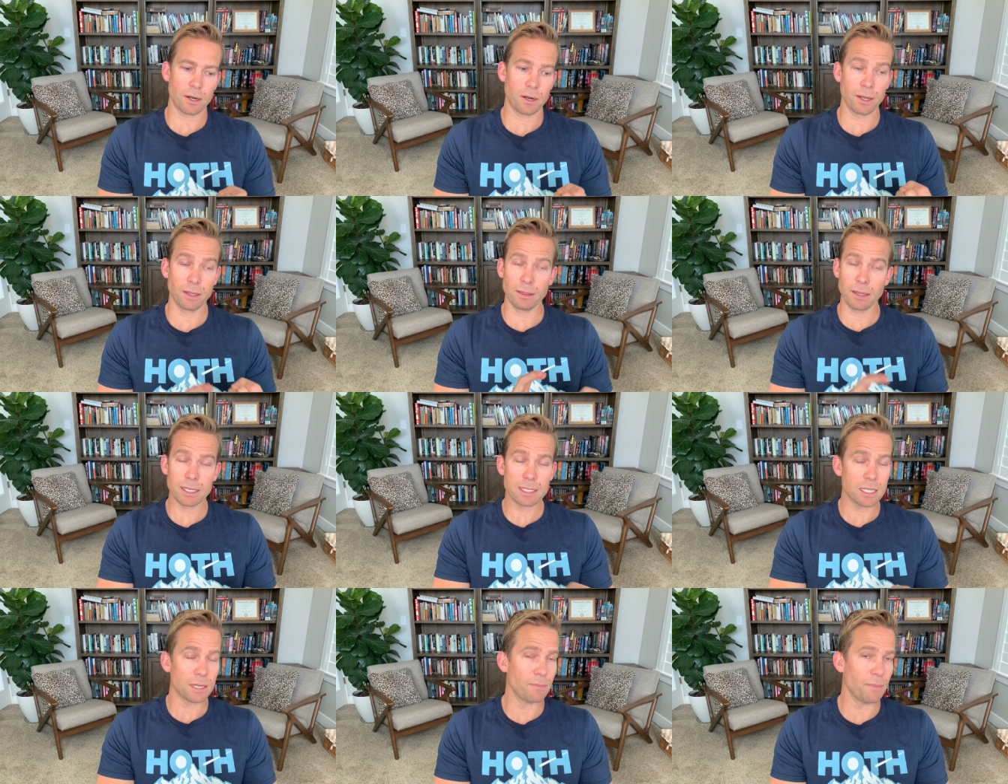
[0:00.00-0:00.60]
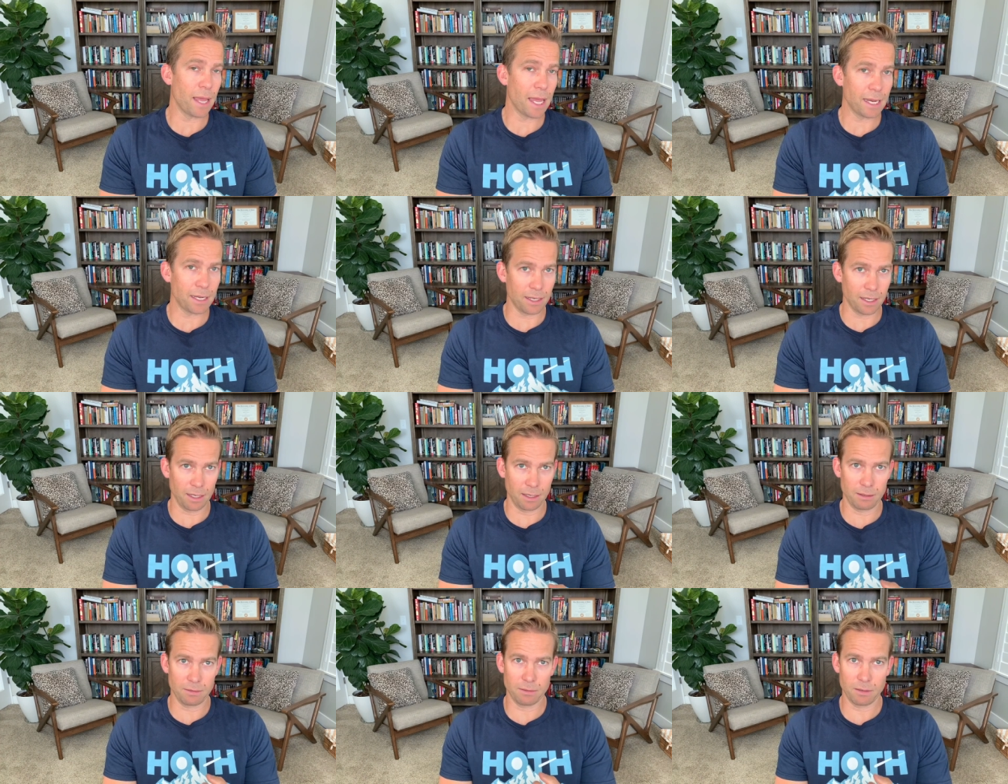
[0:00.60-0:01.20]
less
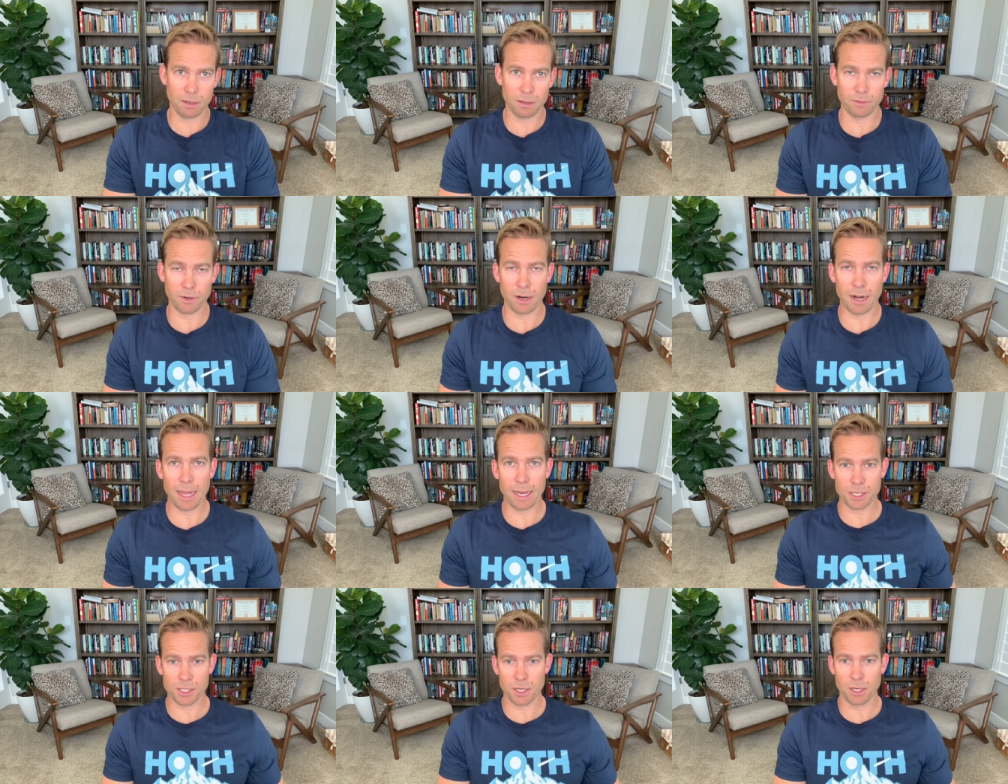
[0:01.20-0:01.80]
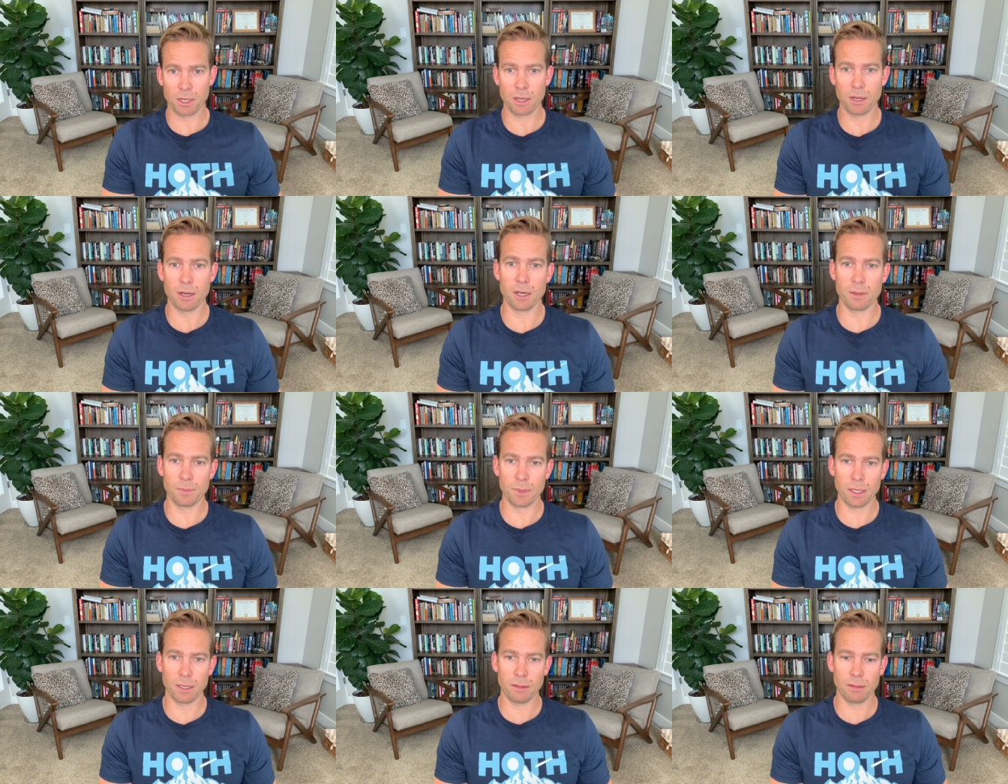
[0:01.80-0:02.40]
demanding of our action
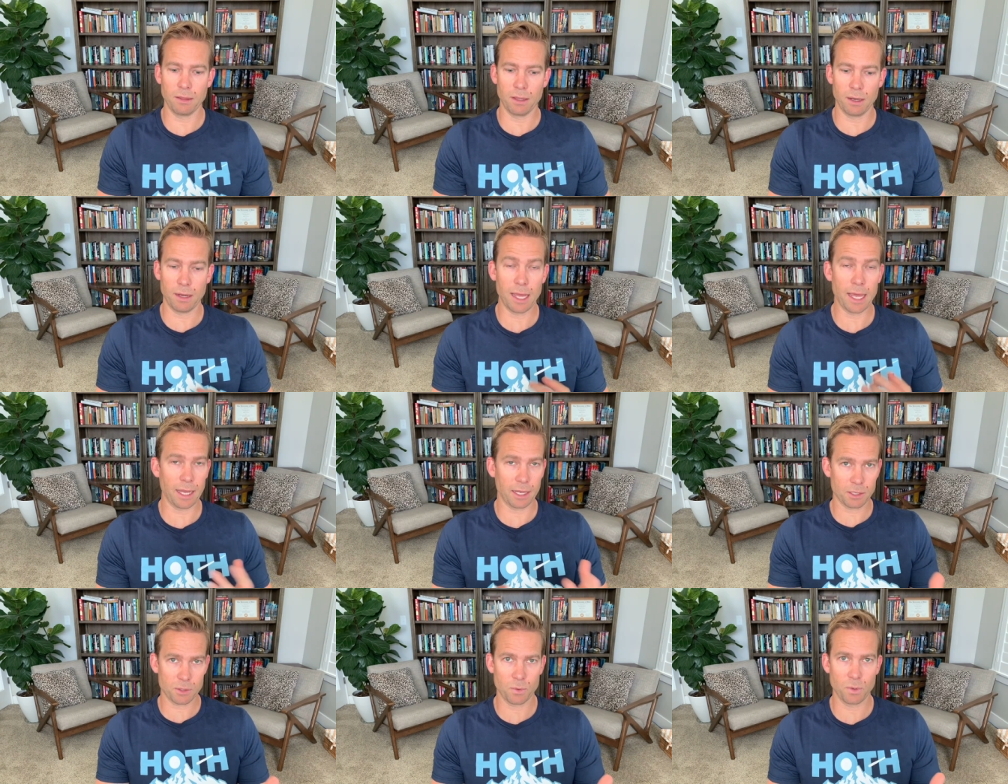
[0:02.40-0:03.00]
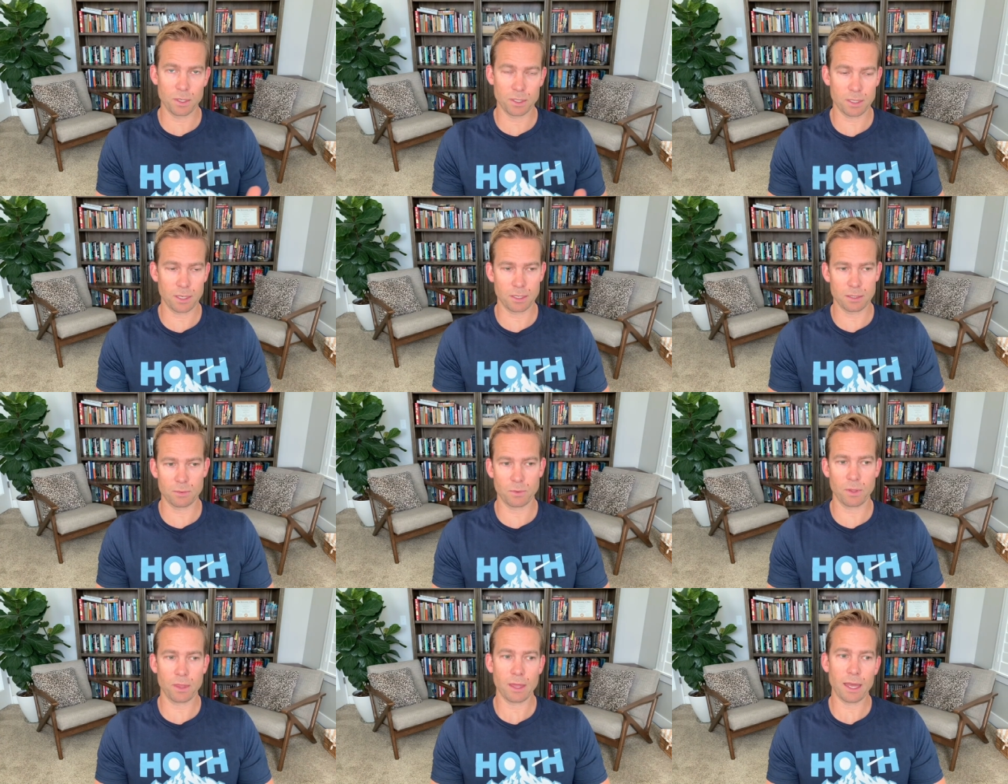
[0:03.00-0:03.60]
economy than Hex was,
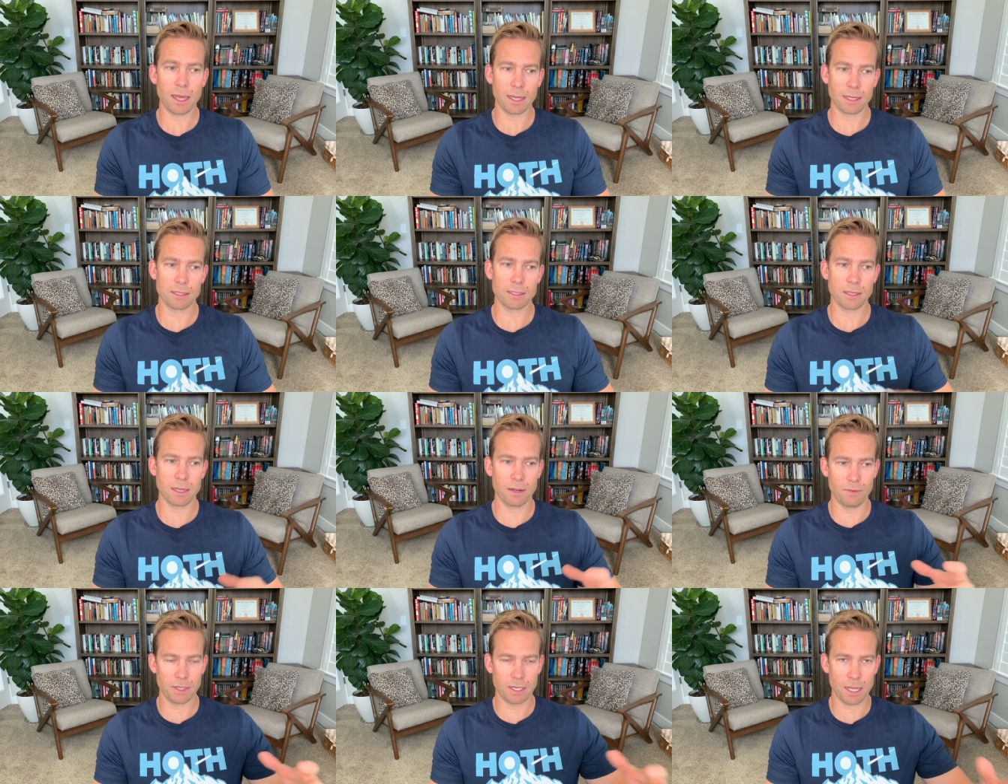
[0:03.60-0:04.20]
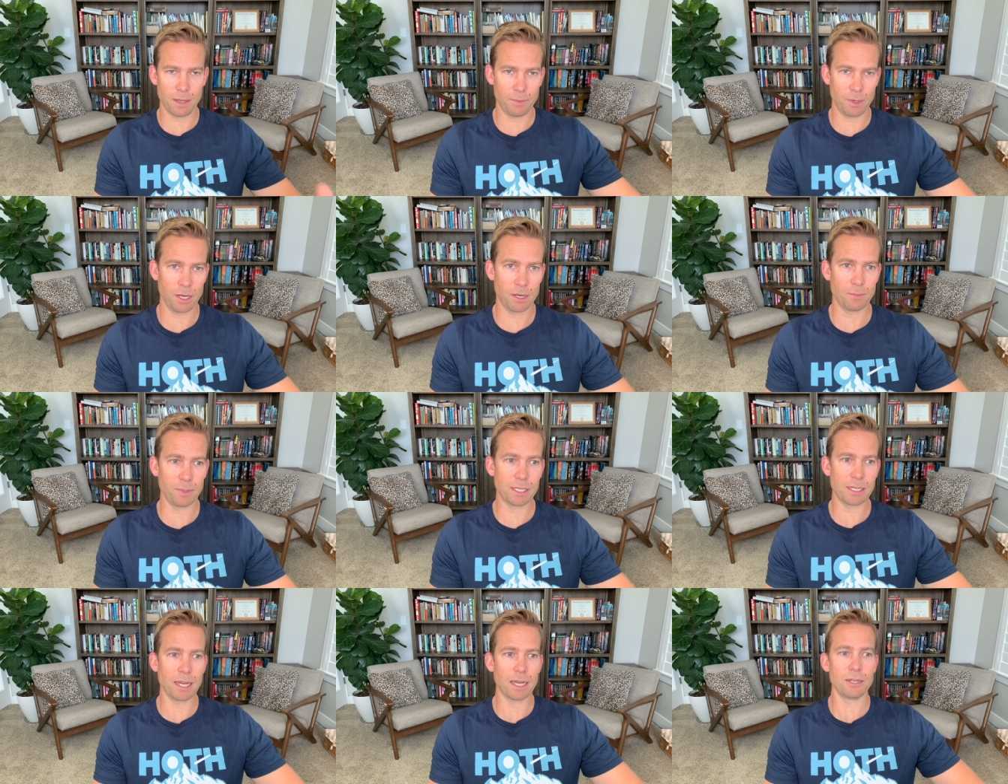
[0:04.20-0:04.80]
because with Hex, every time an
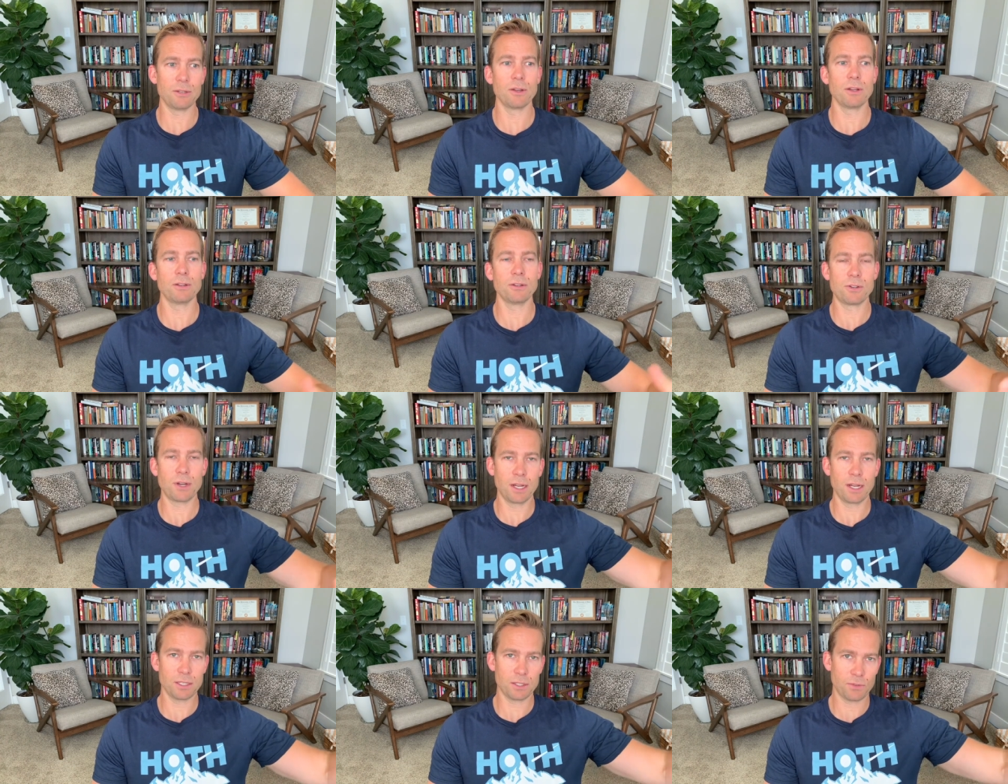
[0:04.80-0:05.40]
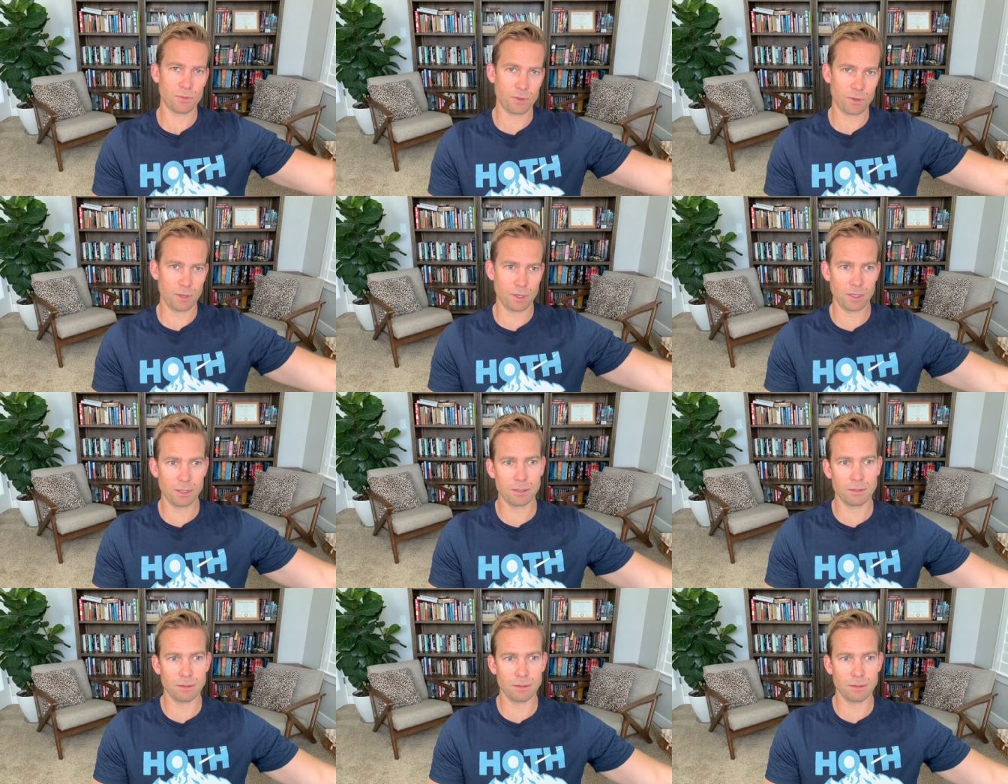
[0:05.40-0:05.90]
enemy died, you had to transfer it,